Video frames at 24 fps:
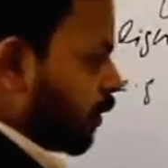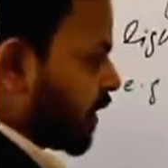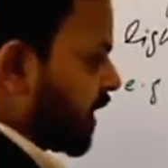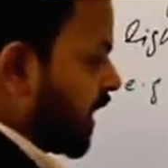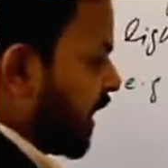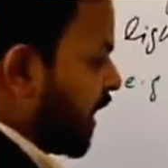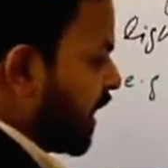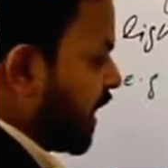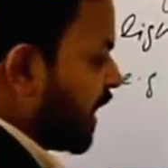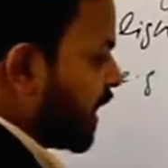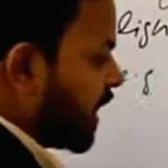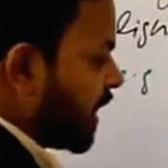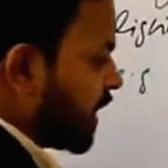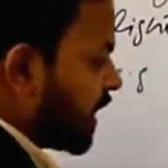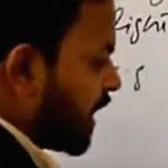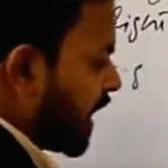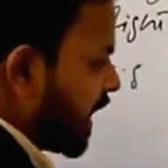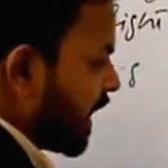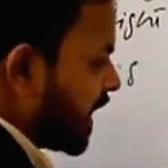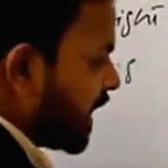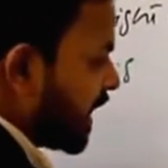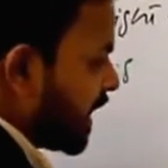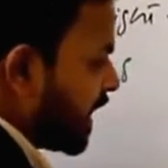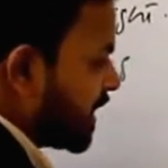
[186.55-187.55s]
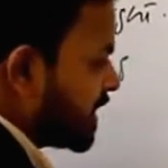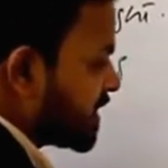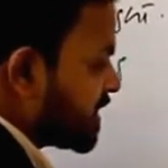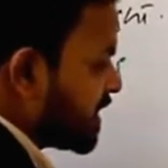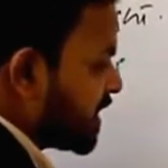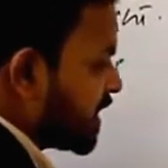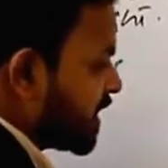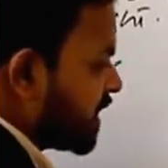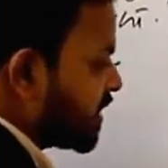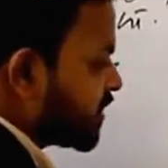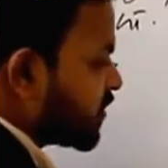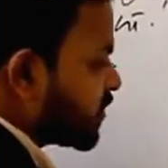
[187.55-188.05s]
Okay, an
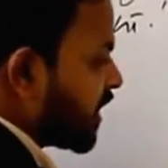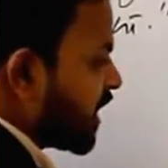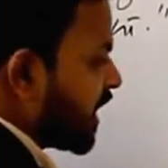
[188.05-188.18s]
incident